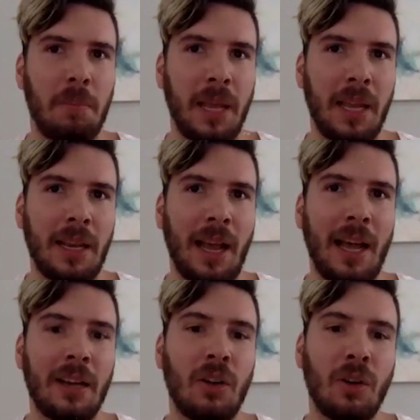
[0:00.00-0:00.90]
pain
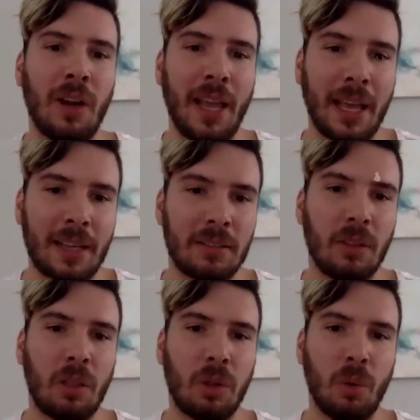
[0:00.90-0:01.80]
and connect
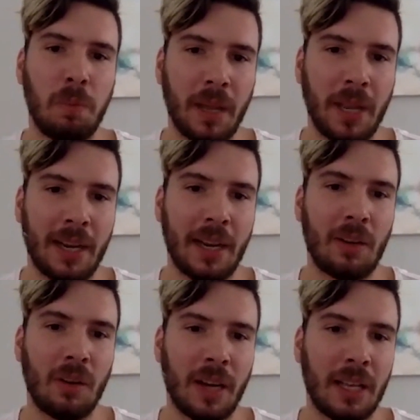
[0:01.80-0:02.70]
through pain and
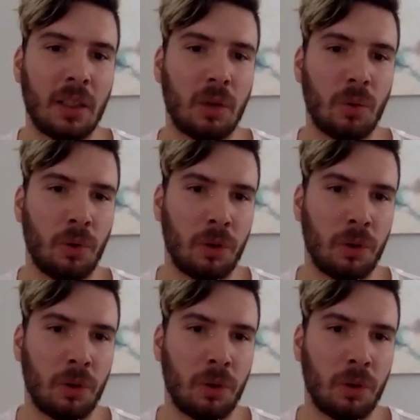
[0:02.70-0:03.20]
connect through